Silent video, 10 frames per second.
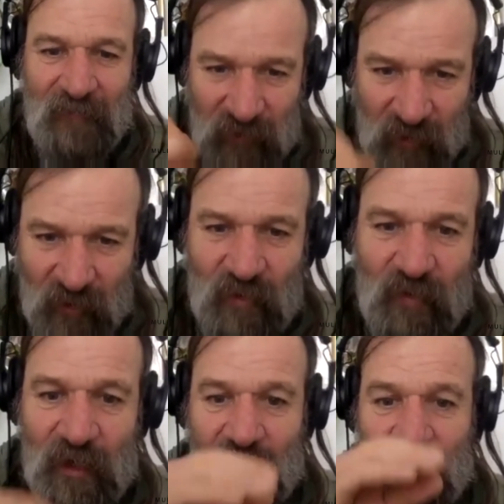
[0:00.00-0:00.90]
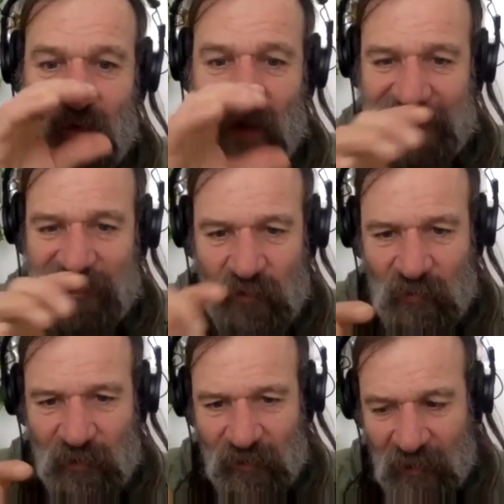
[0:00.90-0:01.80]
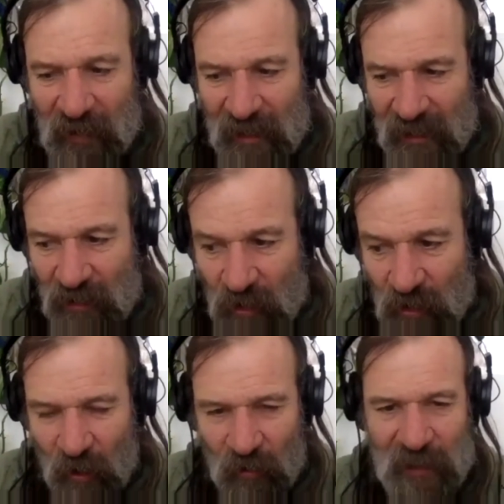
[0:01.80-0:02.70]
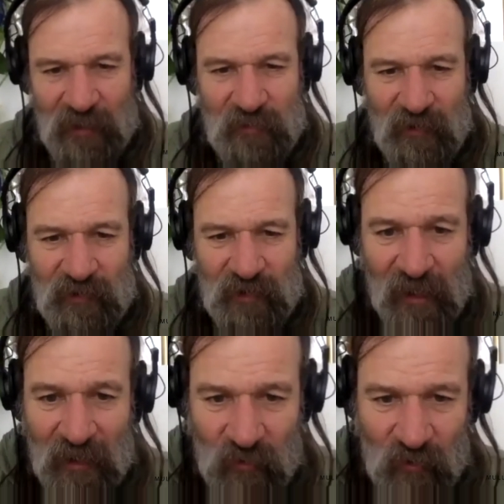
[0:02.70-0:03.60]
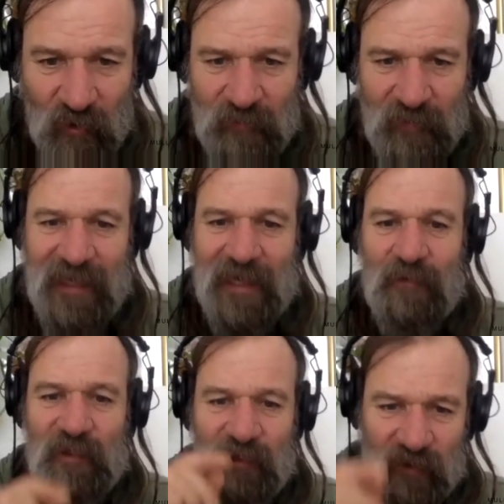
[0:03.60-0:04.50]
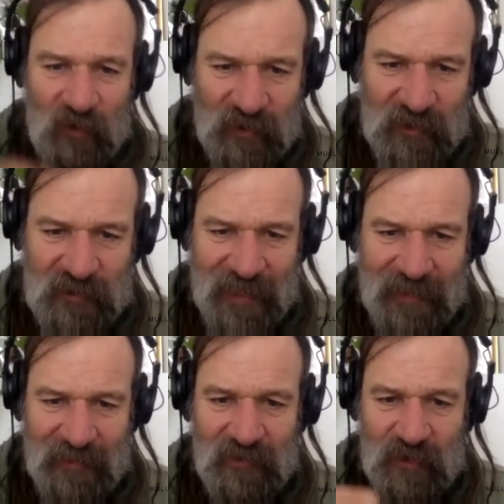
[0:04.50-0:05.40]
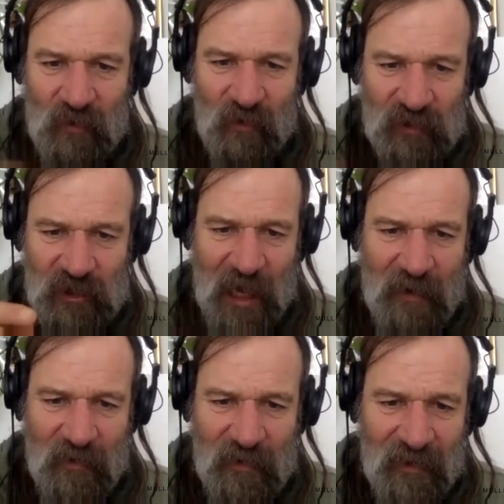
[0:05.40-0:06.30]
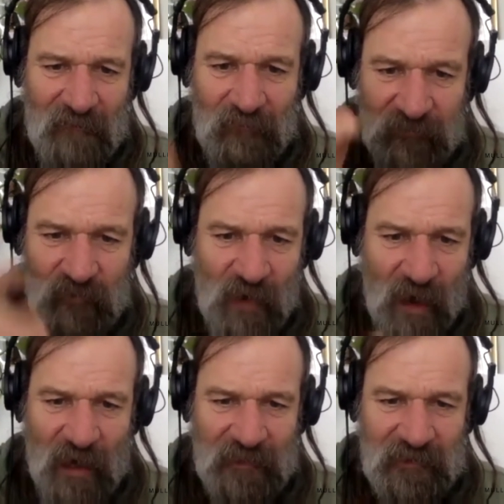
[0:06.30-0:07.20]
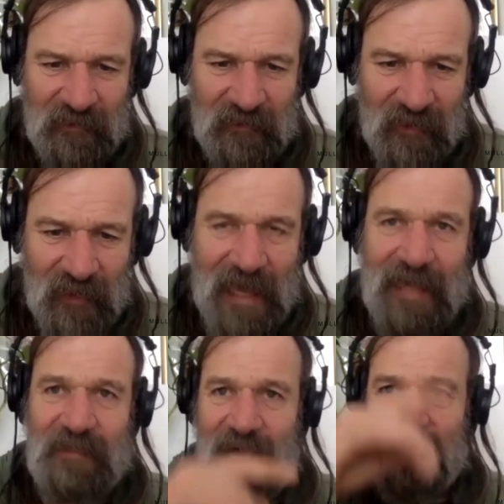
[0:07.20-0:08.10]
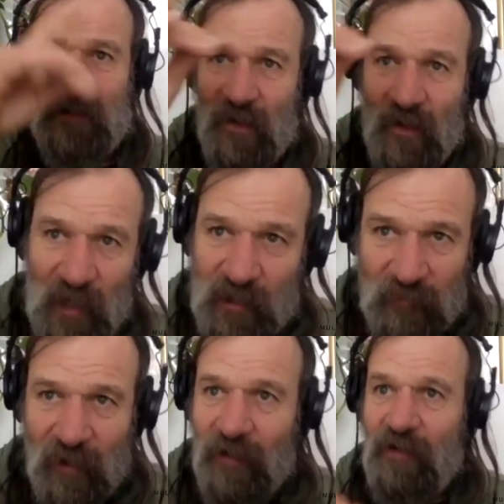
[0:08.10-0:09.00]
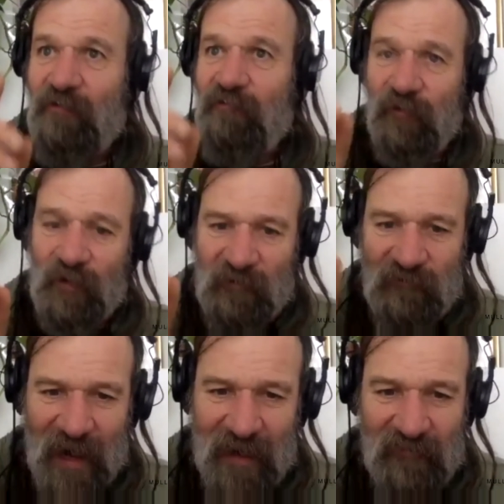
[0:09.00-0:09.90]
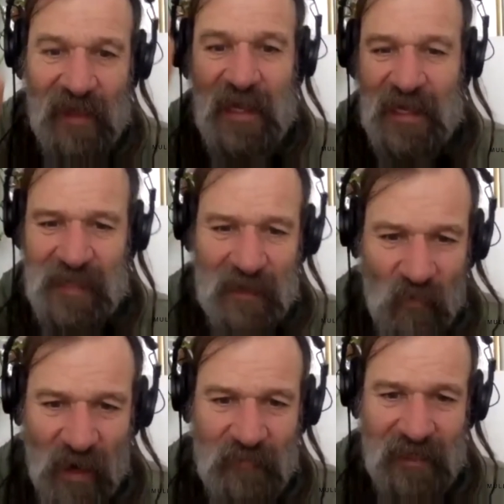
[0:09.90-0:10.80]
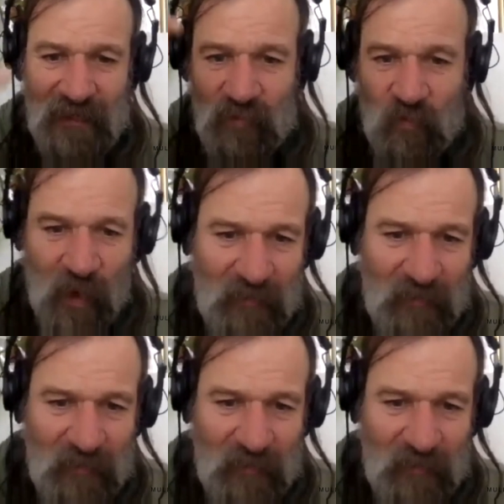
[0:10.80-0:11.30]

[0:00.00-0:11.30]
through gradual cold exposure. You could begin with 30 seconds cold shower tonight, and then tomorrow 45, and then 1 minute, 1